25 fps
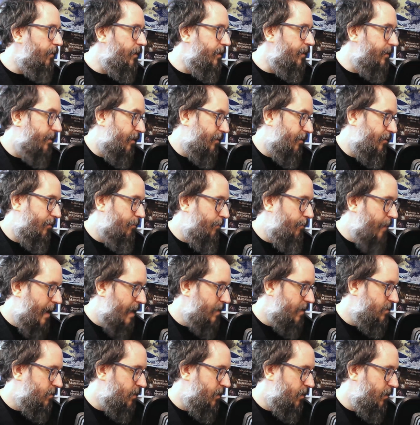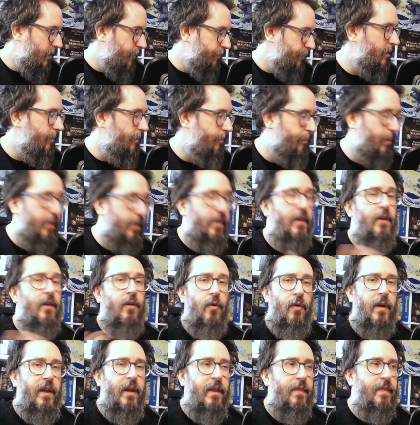doesn't matter. But the
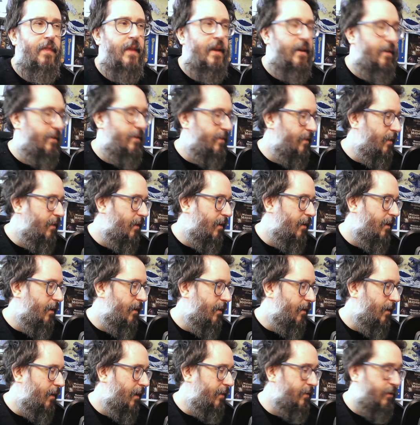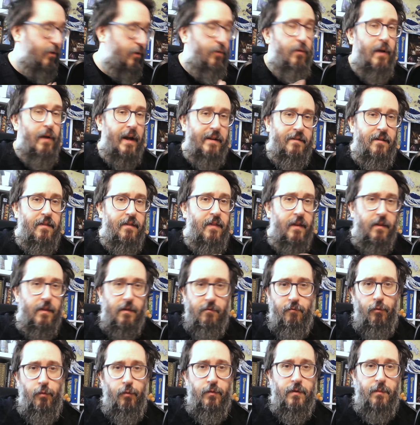annoying thing is that I do actually think the
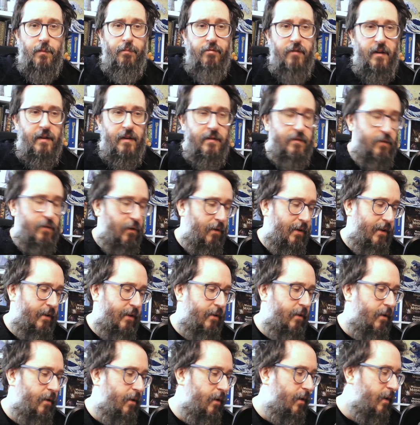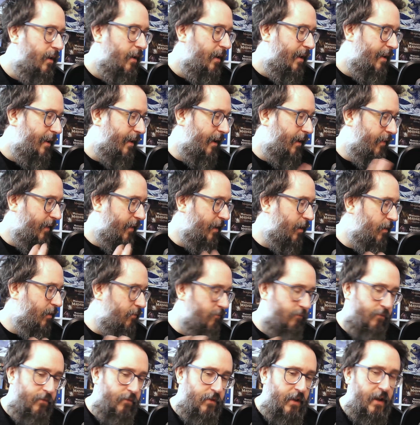rules are pretty solid. Like, I
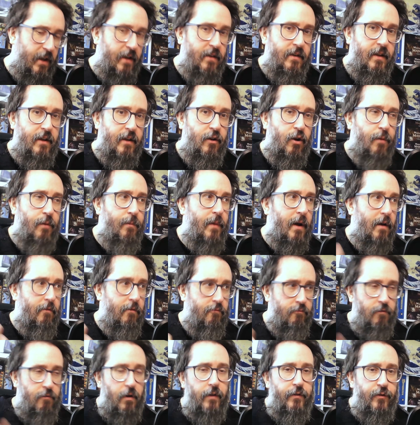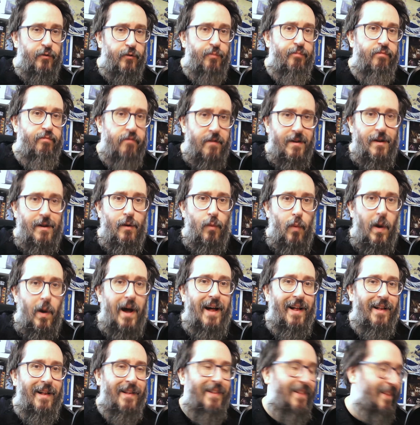think D&D combat runs pretty
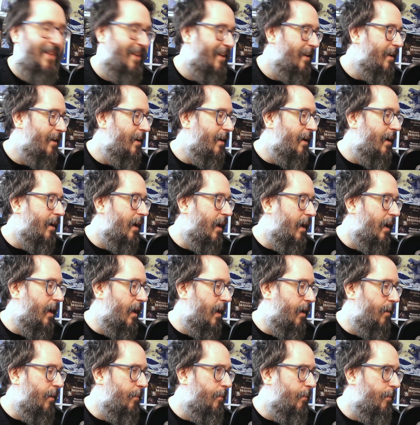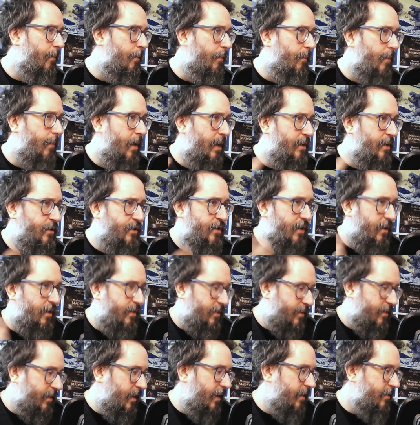well.
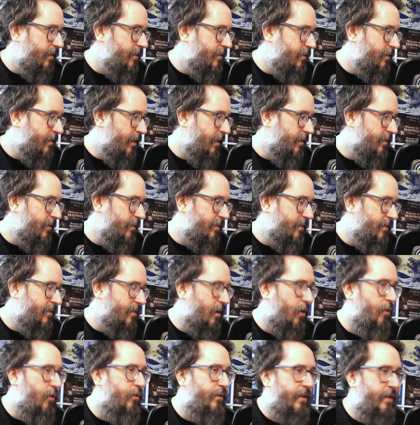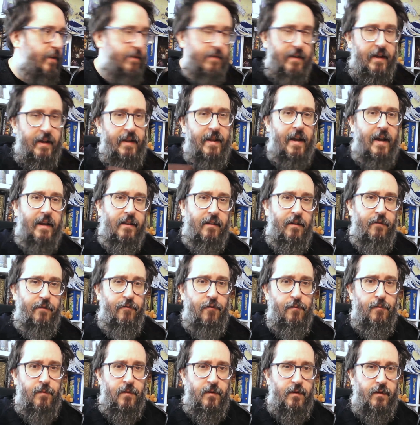It's so disconnected
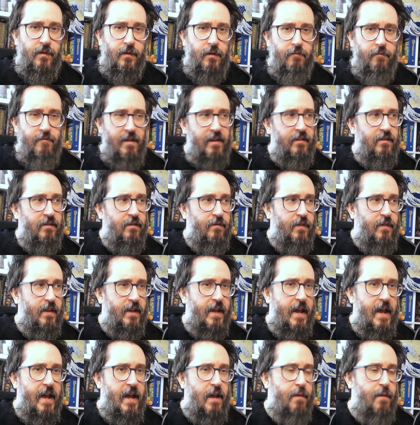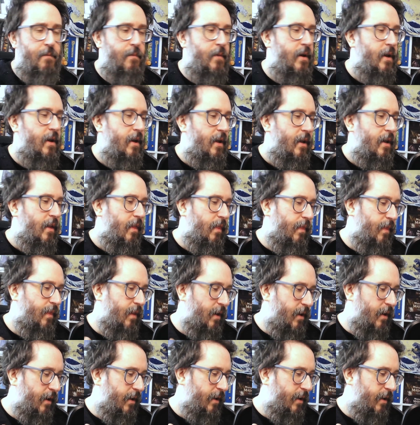from the rest of the game that